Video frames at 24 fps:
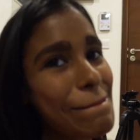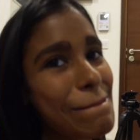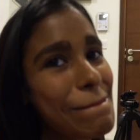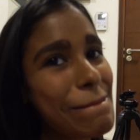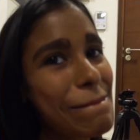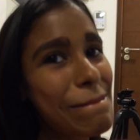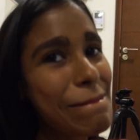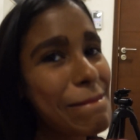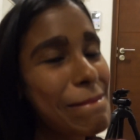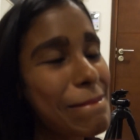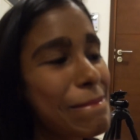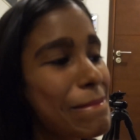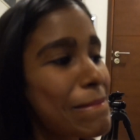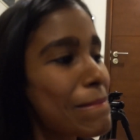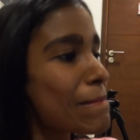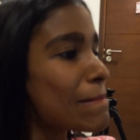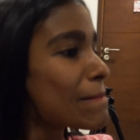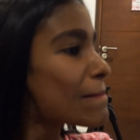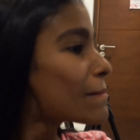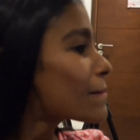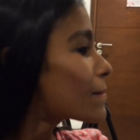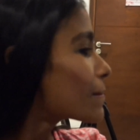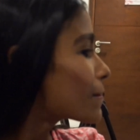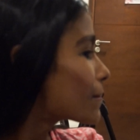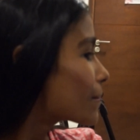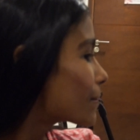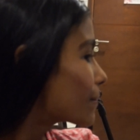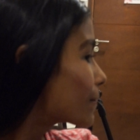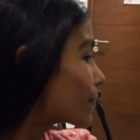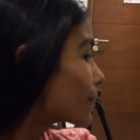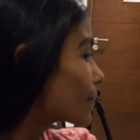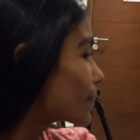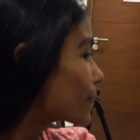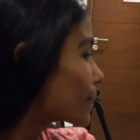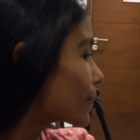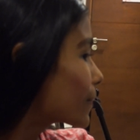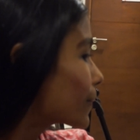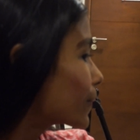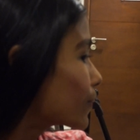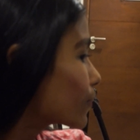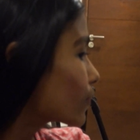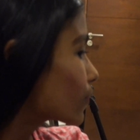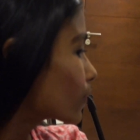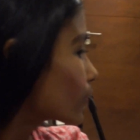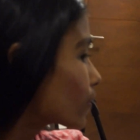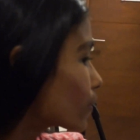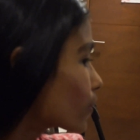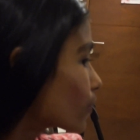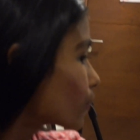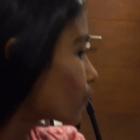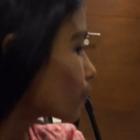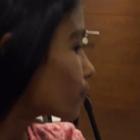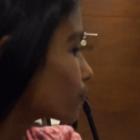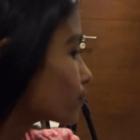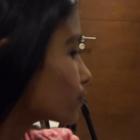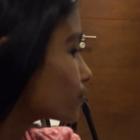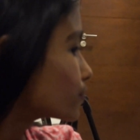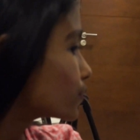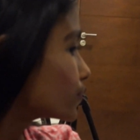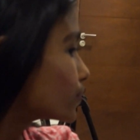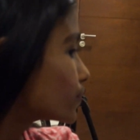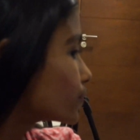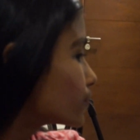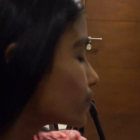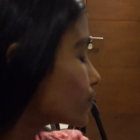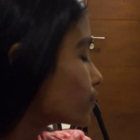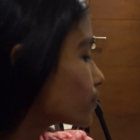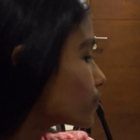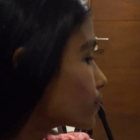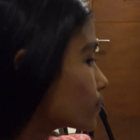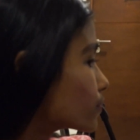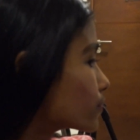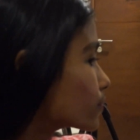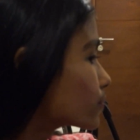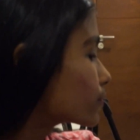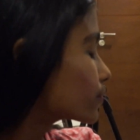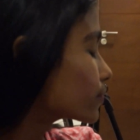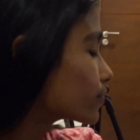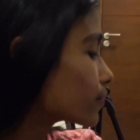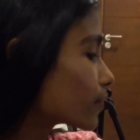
I don't know. I feel like it's right, but I just didn't do it right.